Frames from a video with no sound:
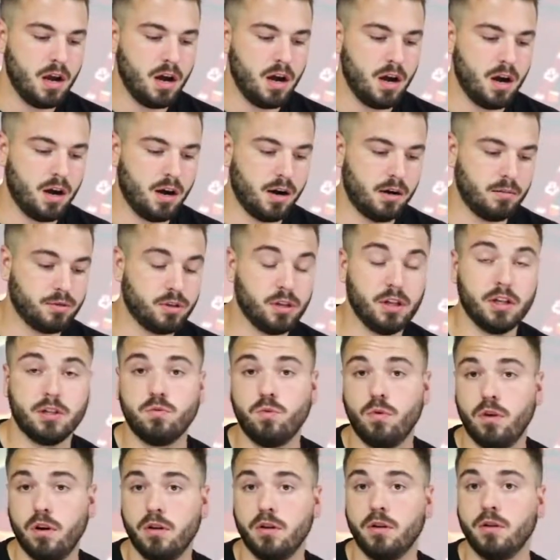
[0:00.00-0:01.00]
So that's
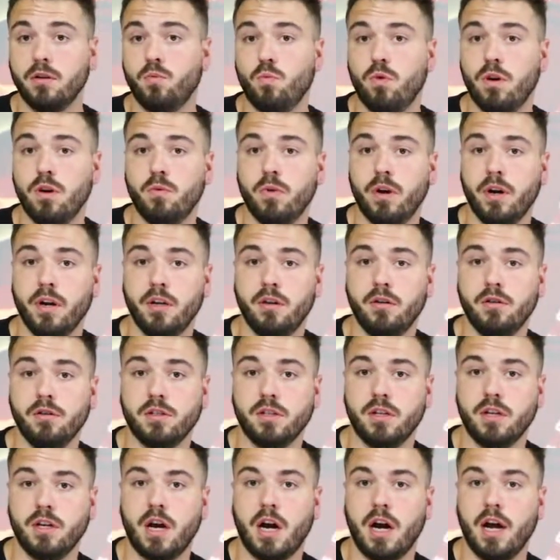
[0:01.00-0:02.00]
one way to use it.